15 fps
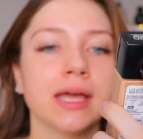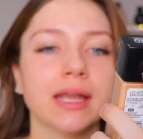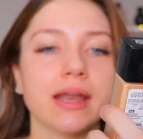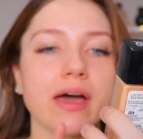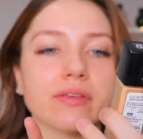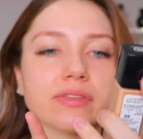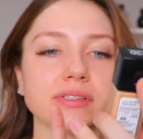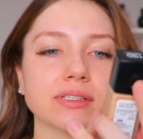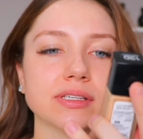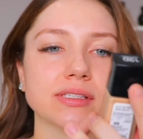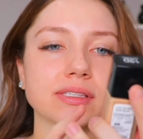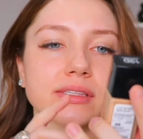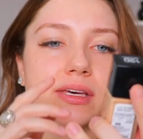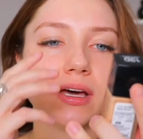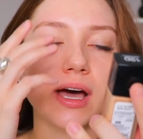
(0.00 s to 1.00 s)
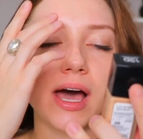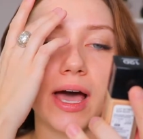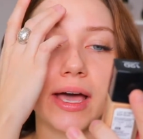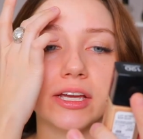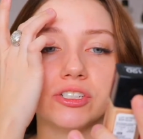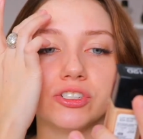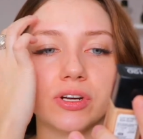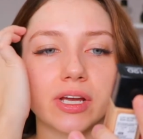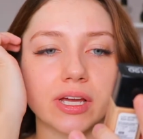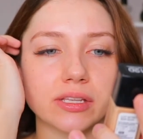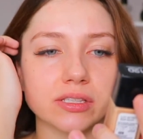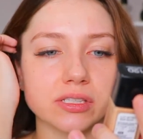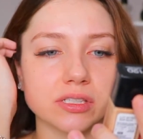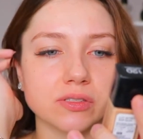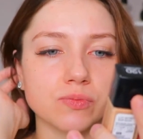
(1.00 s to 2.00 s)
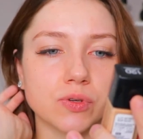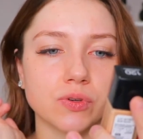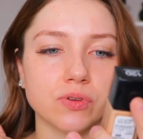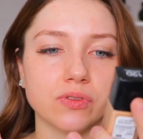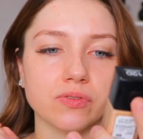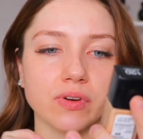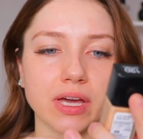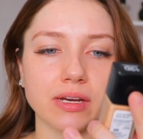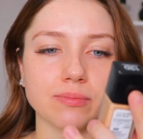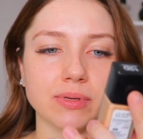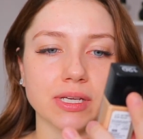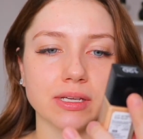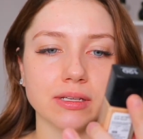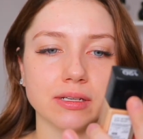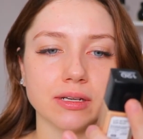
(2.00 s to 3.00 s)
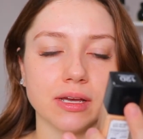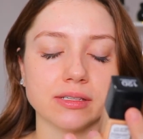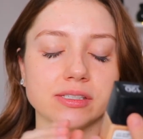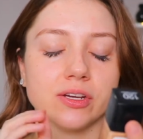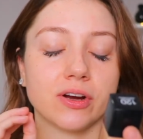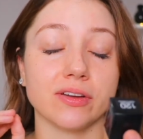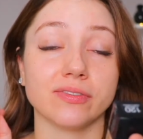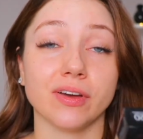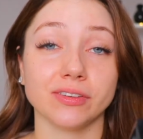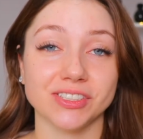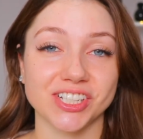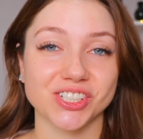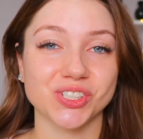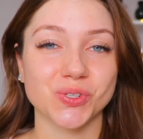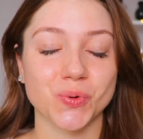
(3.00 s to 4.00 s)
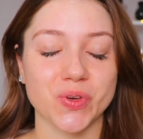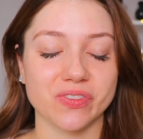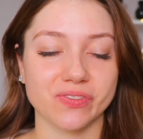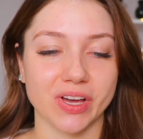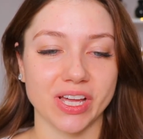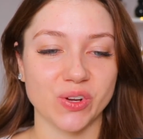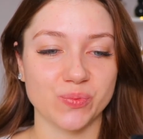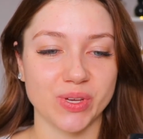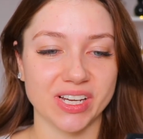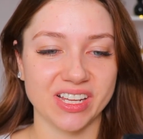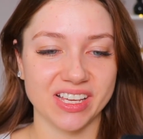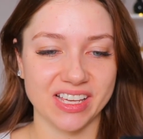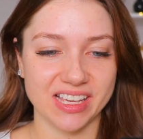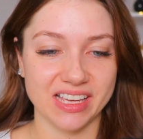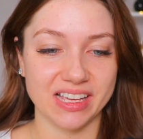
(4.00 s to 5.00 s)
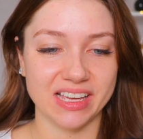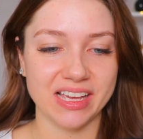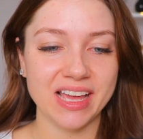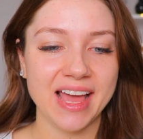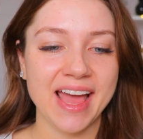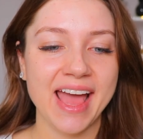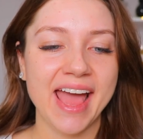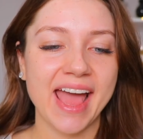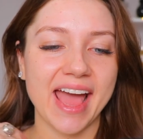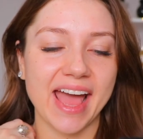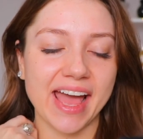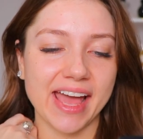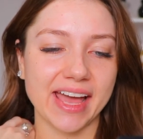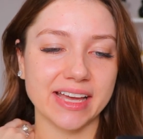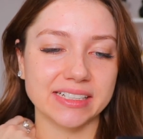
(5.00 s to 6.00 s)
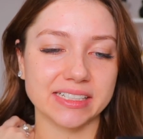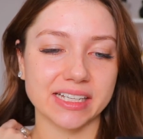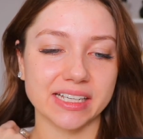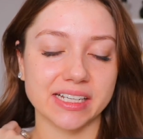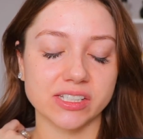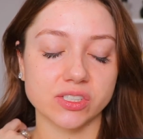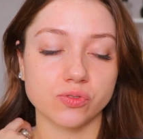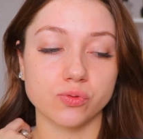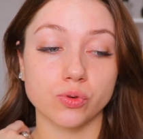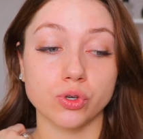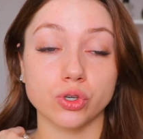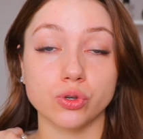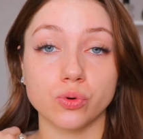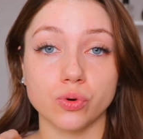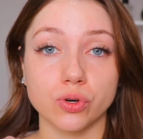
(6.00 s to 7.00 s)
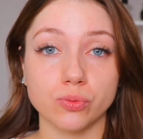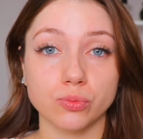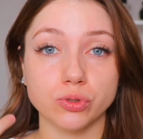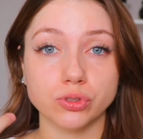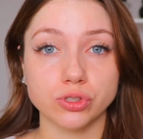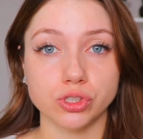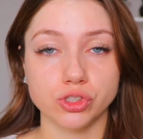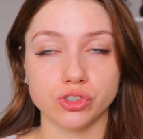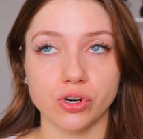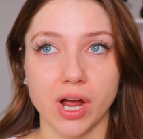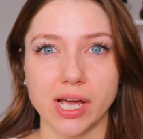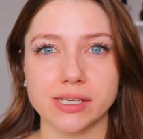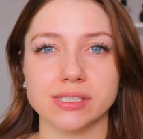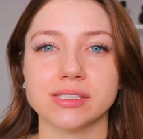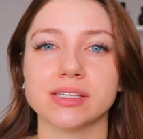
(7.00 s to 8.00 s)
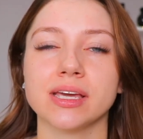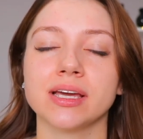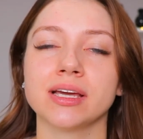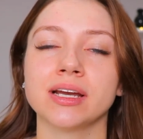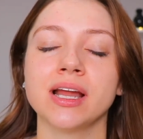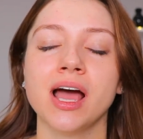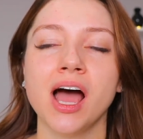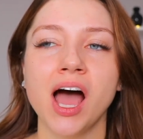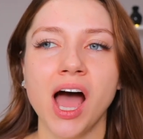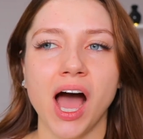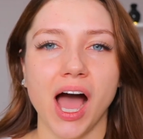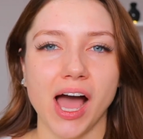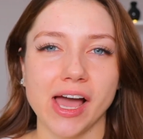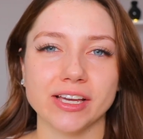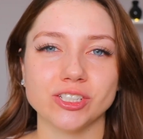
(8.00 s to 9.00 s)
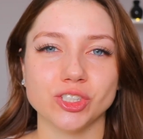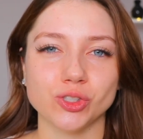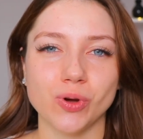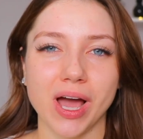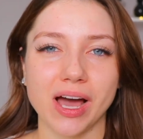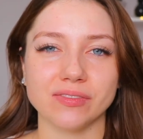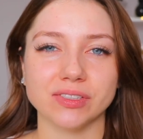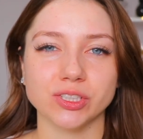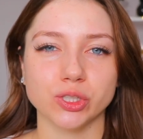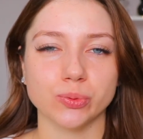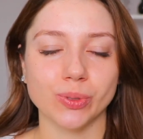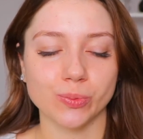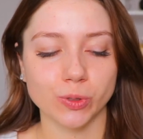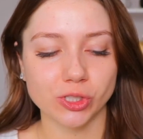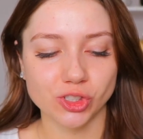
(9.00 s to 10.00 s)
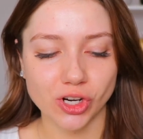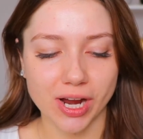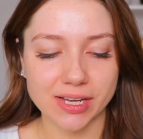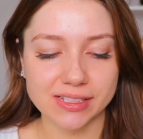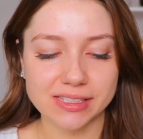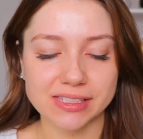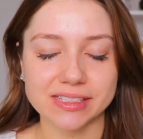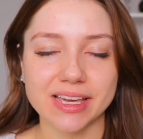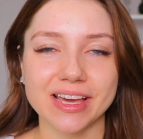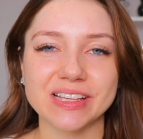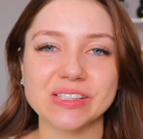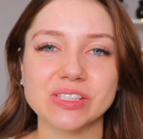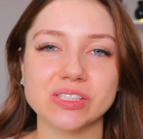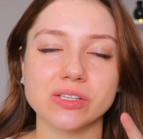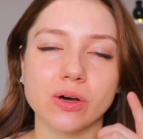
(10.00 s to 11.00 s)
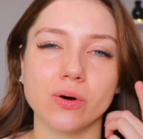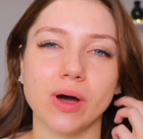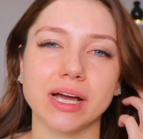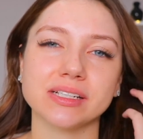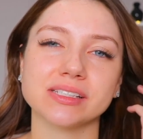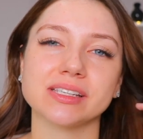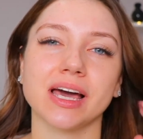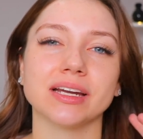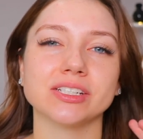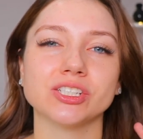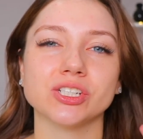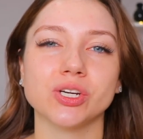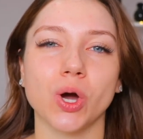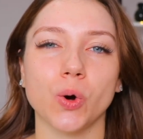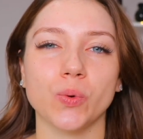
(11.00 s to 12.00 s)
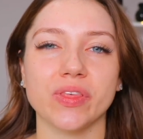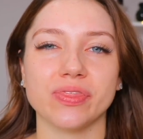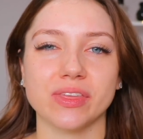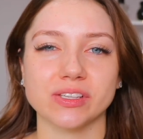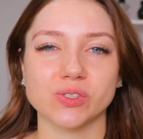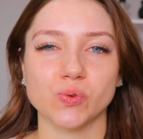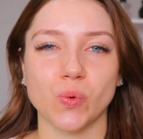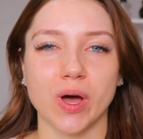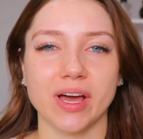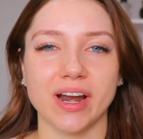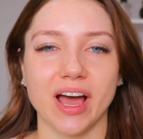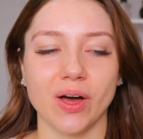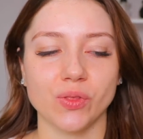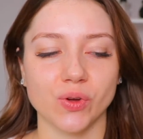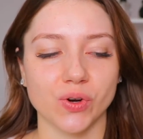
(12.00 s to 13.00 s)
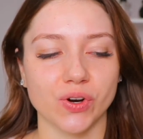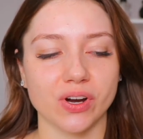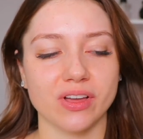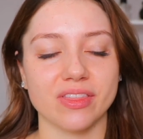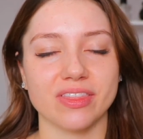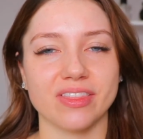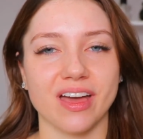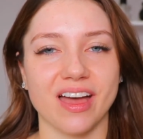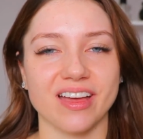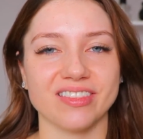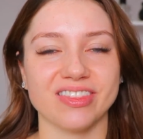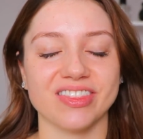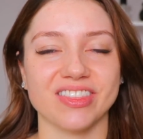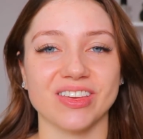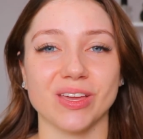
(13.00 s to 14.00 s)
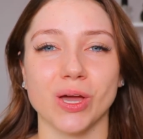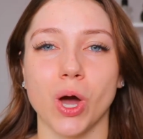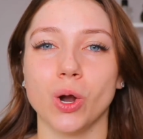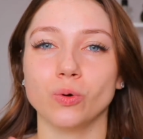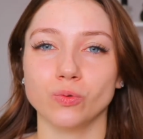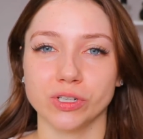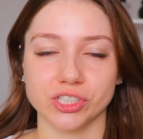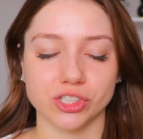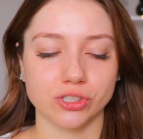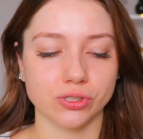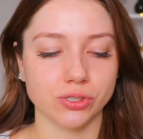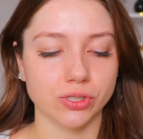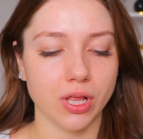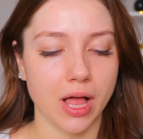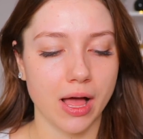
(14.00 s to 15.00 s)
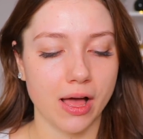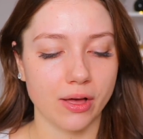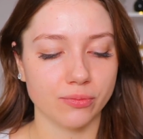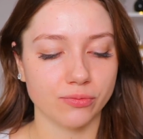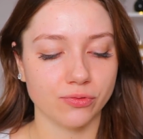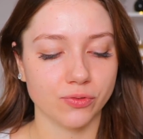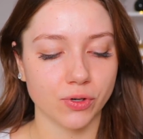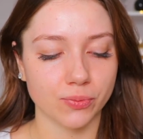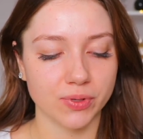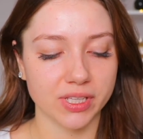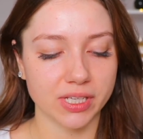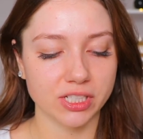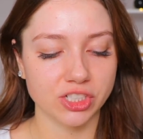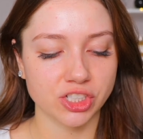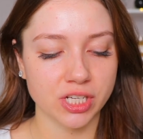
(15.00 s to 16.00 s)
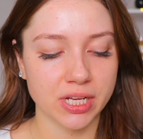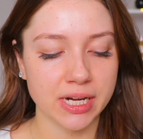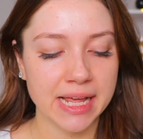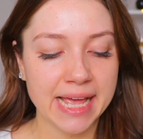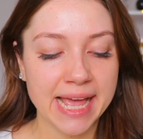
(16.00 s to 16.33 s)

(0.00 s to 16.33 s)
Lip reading: Now this is the Hydrate and Smooth foundation with vitamin E. And it is for normal to dry skin. I do have a little bit more dry skin, so I decided to go with this one other than the original formulation.